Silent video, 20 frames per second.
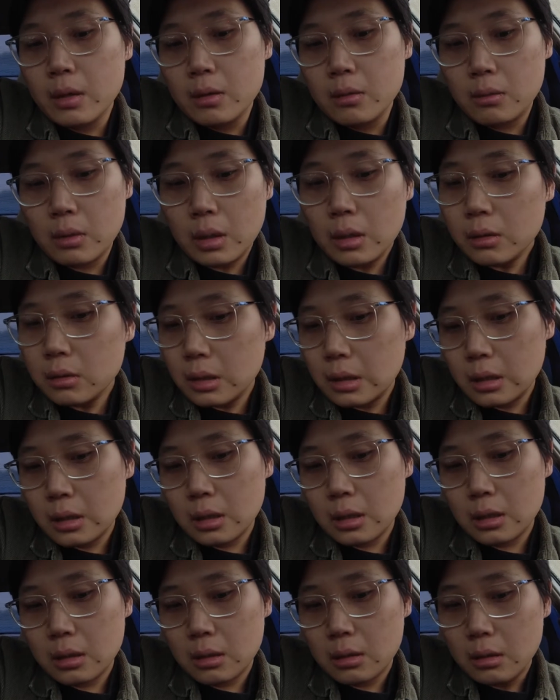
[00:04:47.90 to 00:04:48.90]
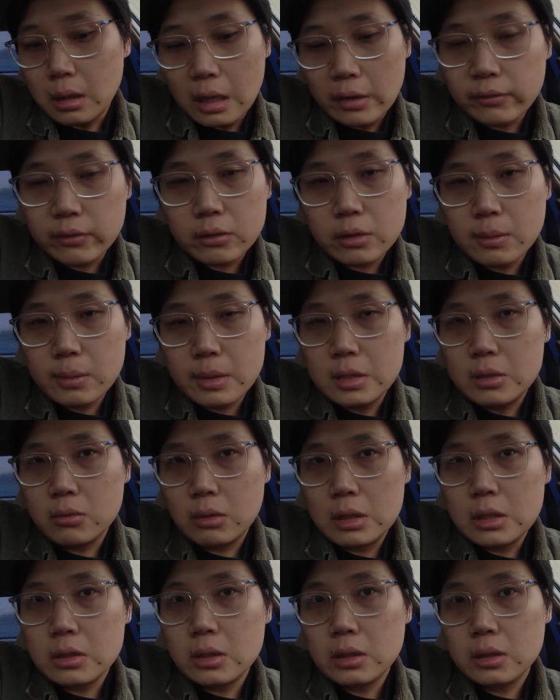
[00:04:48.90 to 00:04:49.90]
well, I've only been to
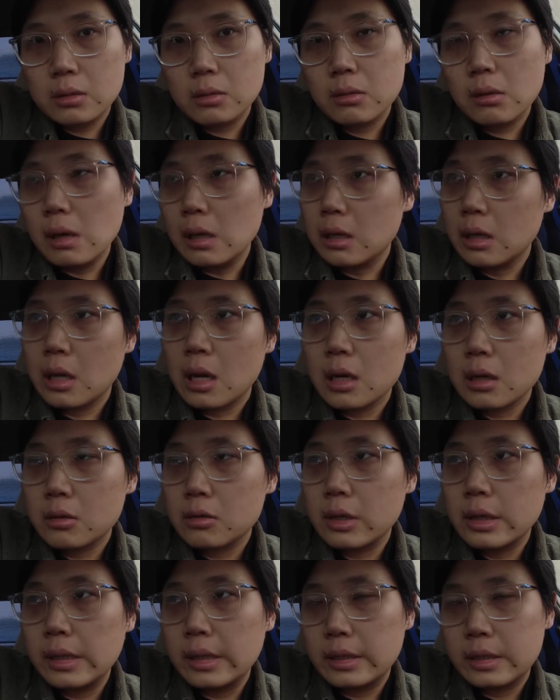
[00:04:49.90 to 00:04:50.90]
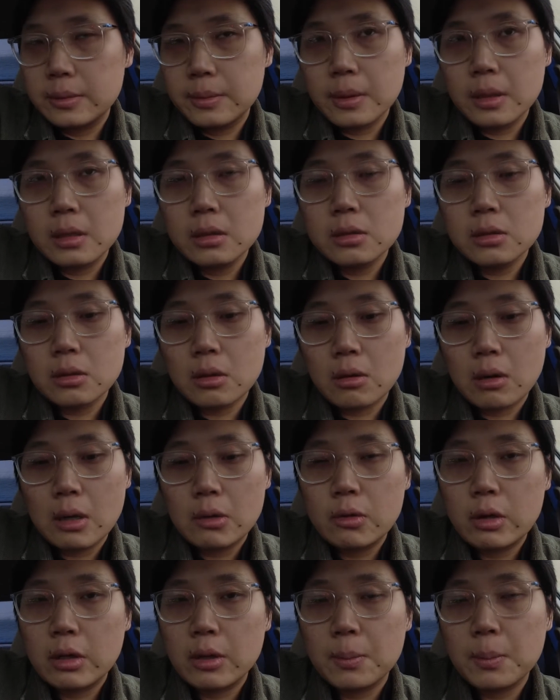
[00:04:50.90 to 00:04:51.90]
one trade school and I had a great experience. So I
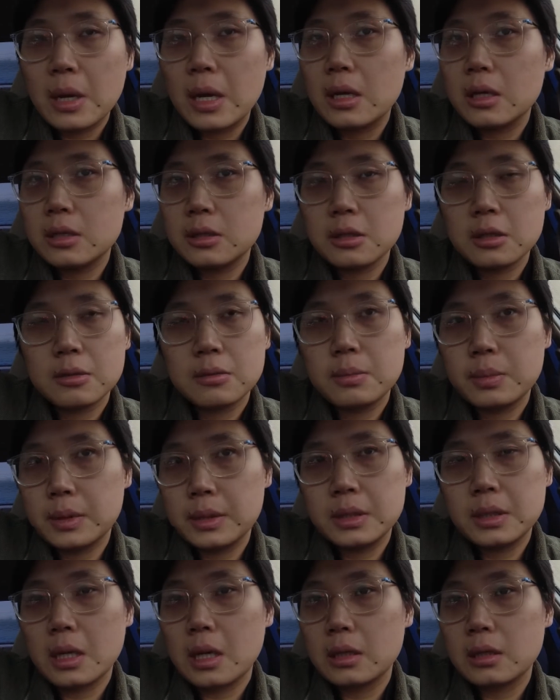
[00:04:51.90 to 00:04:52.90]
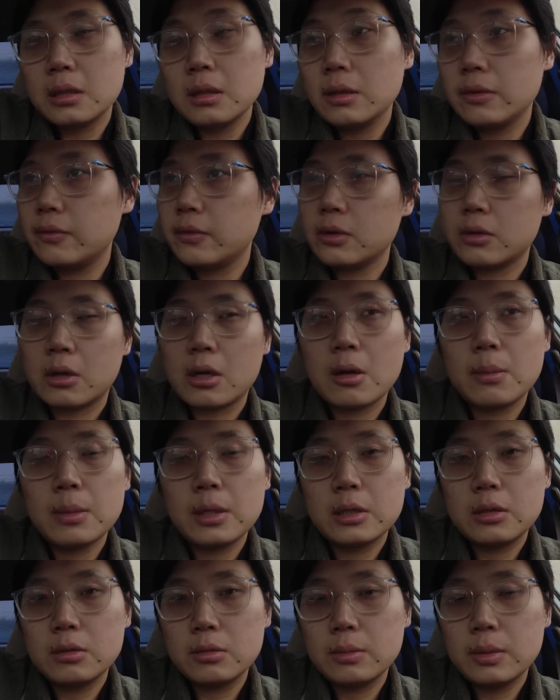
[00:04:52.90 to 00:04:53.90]
recommended BCIT if you're
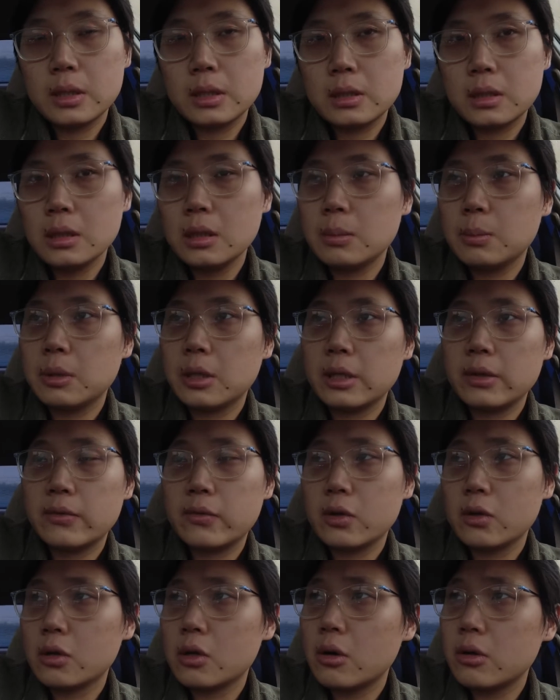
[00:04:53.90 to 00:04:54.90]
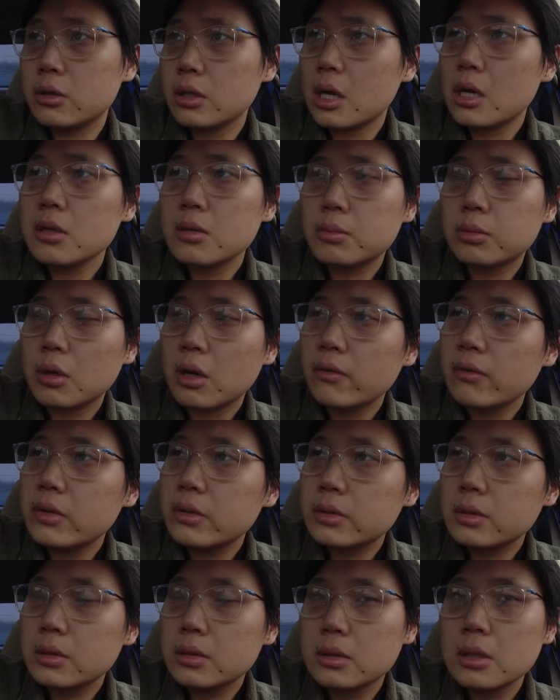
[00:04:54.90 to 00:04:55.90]
coming to BC. But if you're going to other
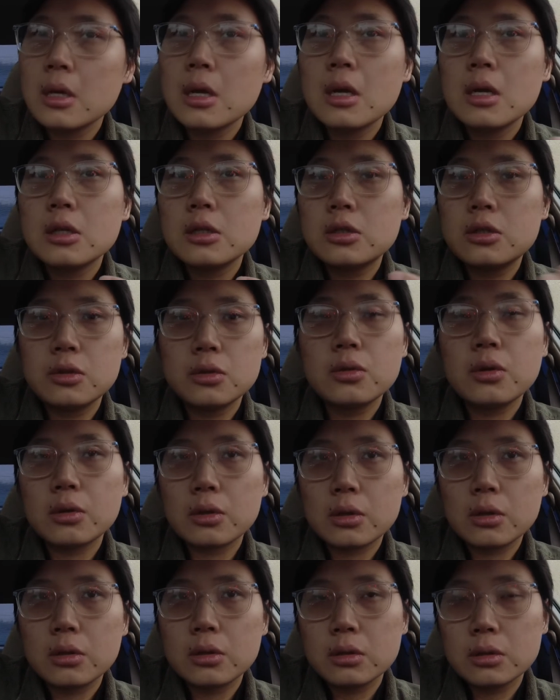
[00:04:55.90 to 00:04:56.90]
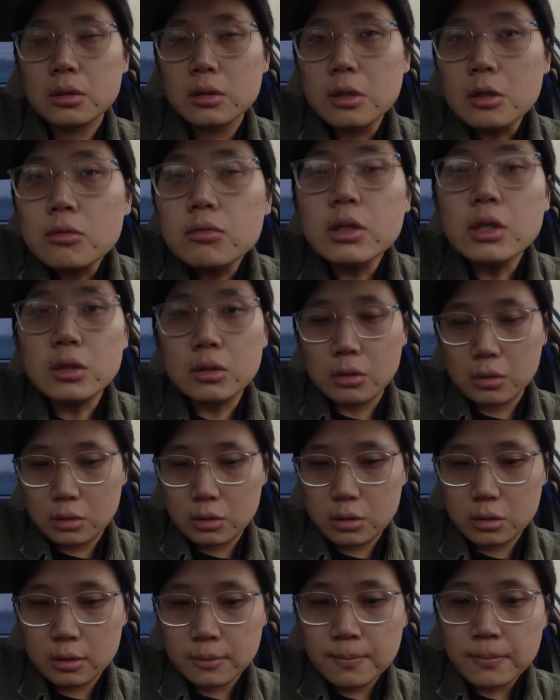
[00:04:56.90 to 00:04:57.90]
provinces, do your
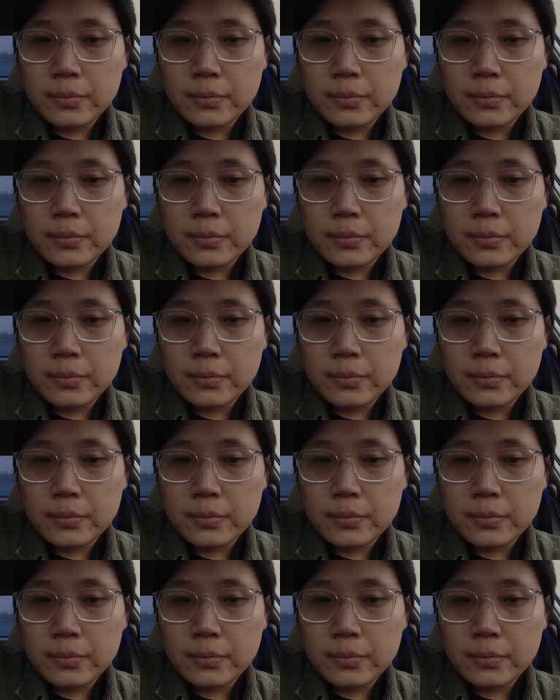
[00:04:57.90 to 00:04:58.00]
research.